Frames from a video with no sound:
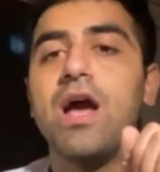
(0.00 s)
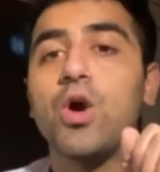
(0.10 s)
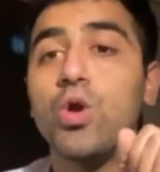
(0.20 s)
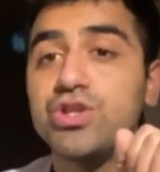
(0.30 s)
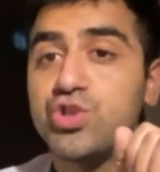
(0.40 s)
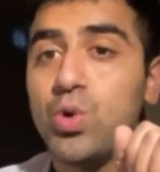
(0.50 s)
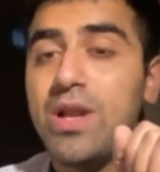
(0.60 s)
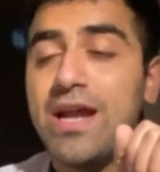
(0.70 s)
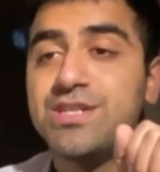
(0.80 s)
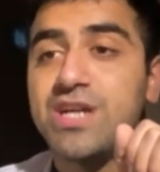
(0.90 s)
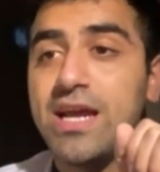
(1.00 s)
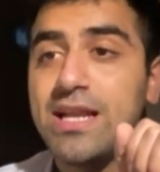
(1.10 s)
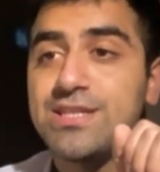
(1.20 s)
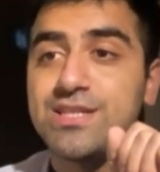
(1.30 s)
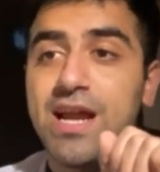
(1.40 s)
Cholesterol and
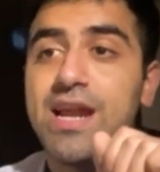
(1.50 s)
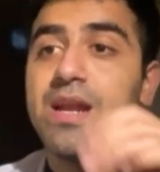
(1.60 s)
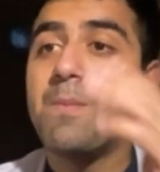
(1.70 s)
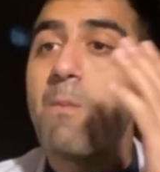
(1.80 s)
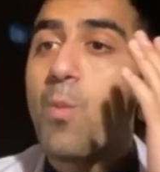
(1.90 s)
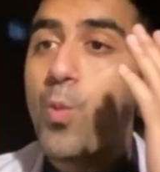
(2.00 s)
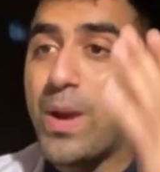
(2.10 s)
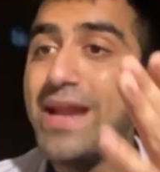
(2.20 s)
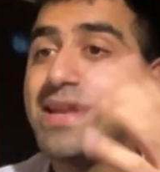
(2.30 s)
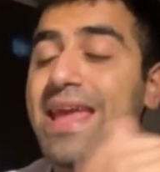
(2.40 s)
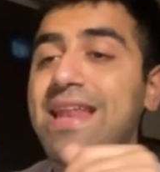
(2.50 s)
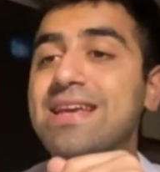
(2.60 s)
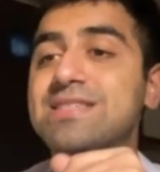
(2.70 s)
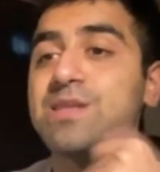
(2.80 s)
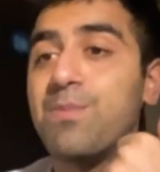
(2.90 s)
triglyceride weight gain
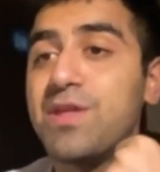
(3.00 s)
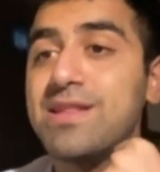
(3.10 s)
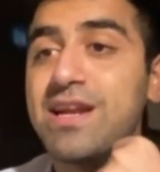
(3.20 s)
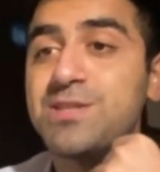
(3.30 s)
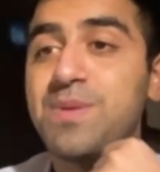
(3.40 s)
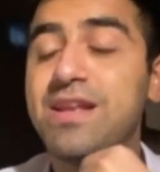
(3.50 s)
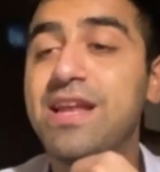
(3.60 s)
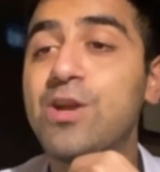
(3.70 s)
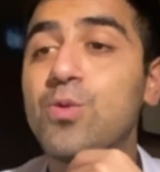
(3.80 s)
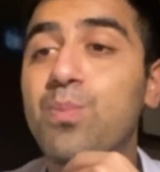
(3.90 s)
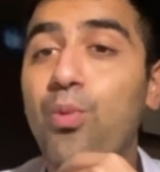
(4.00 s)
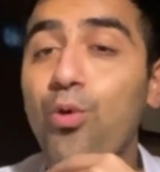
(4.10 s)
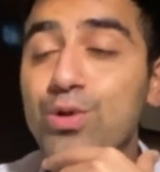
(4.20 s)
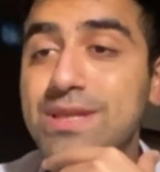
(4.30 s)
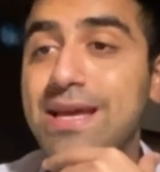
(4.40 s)
is something that has been linked to
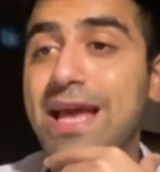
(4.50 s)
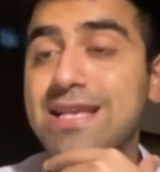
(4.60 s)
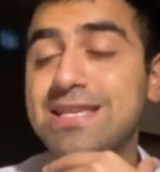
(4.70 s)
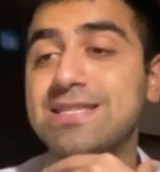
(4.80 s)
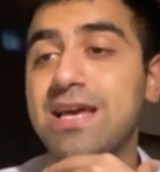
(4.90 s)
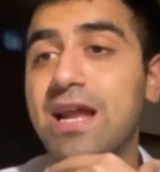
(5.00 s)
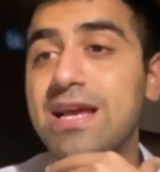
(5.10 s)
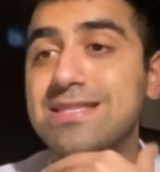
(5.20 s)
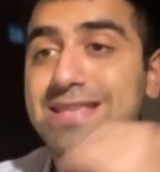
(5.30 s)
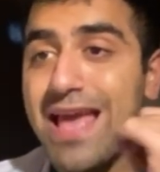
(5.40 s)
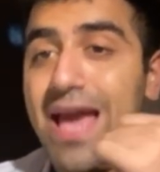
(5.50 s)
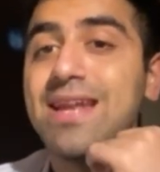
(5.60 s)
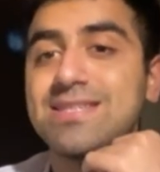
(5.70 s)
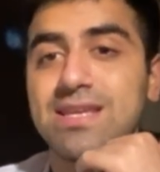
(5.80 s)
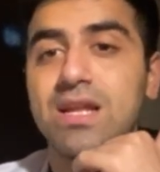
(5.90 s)
both SSRIs and
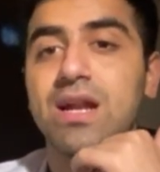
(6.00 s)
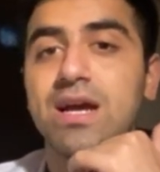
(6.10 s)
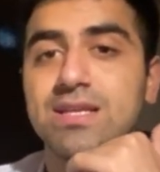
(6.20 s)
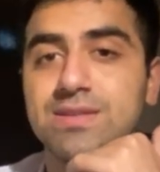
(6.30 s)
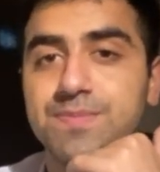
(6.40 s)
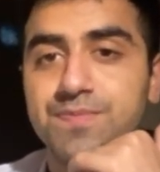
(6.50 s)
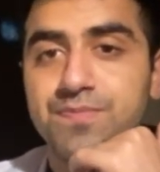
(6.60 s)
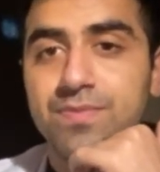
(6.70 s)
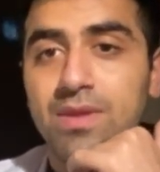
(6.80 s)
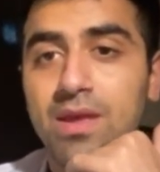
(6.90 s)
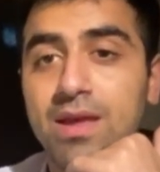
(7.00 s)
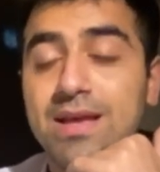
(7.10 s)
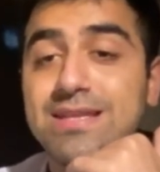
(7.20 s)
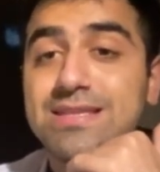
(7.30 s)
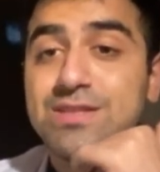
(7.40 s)
SNRIs.
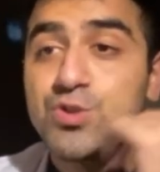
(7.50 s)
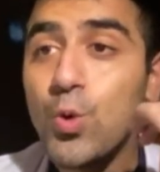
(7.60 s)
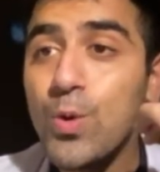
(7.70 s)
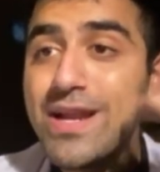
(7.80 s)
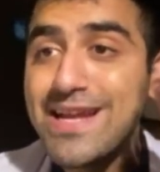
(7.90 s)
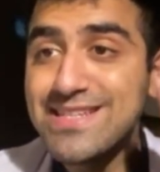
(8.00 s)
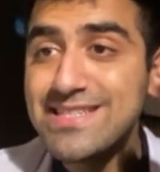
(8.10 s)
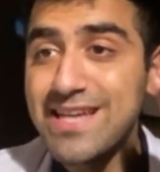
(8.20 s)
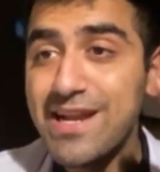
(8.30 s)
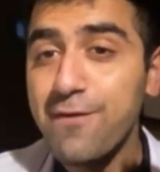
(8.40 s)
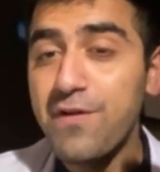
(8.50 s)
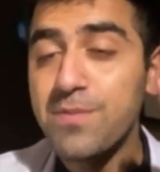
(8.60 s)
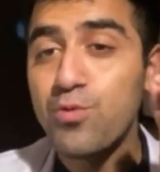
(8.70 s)
So it has a side effect